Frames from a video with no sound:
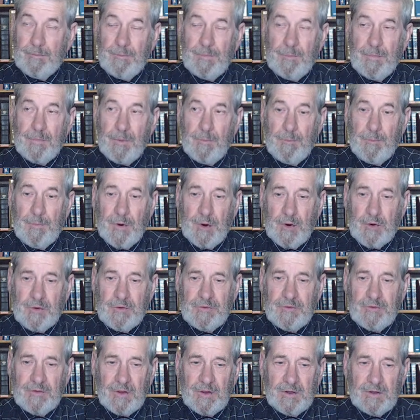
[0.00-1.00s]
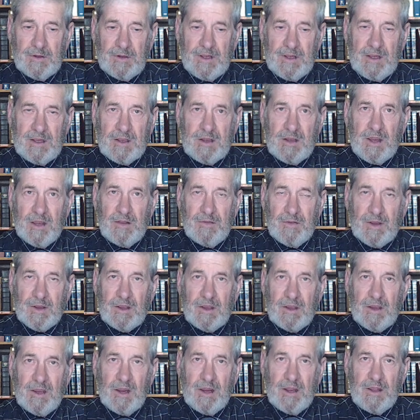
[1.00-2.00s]
birds that
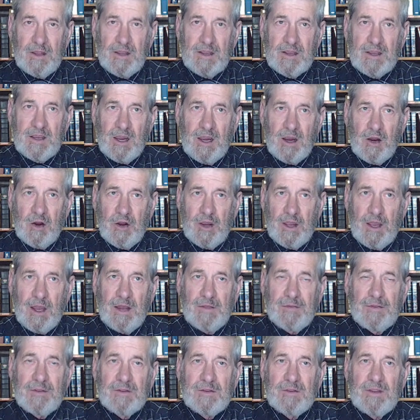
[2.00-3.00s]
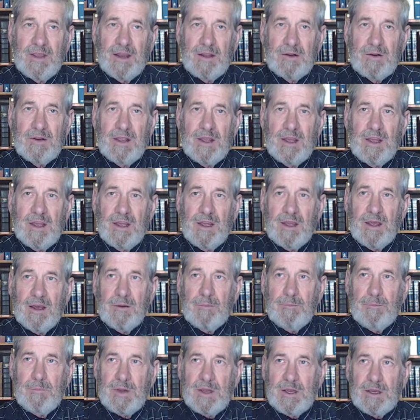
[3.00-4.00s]
eat carrion, the dead
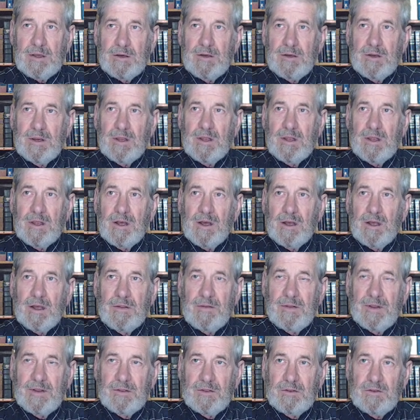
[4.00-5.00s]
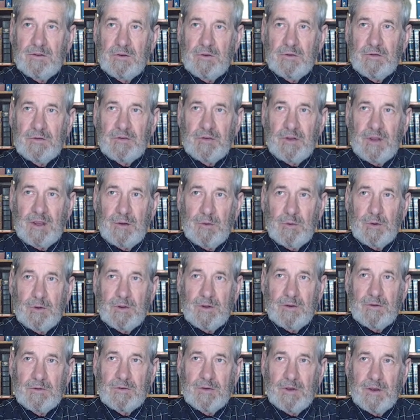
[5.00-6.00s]
meat that you see with
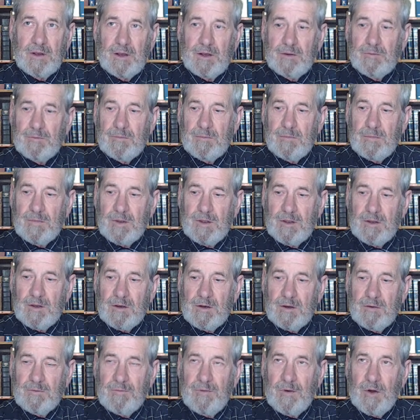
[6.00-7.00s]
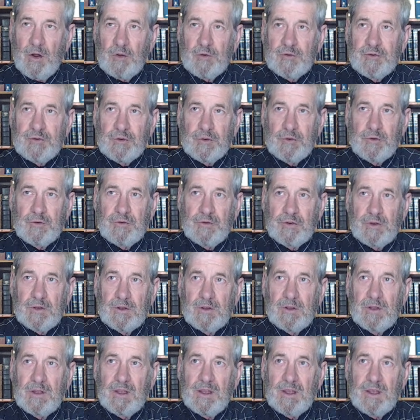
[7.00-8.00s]
these vultures
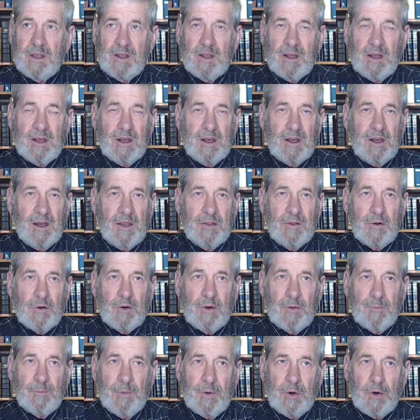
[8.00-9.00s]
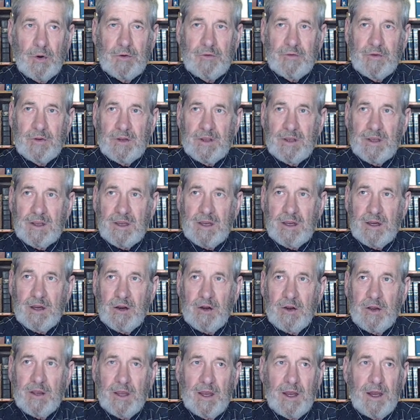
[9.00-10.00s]
and other birds that eat
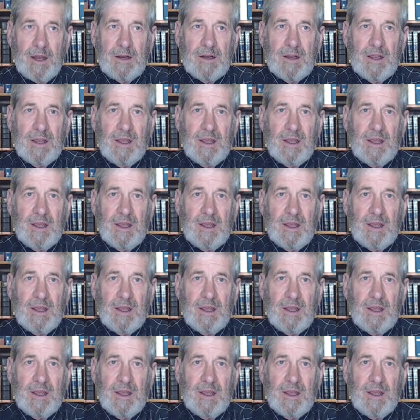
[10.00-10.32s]
carrion.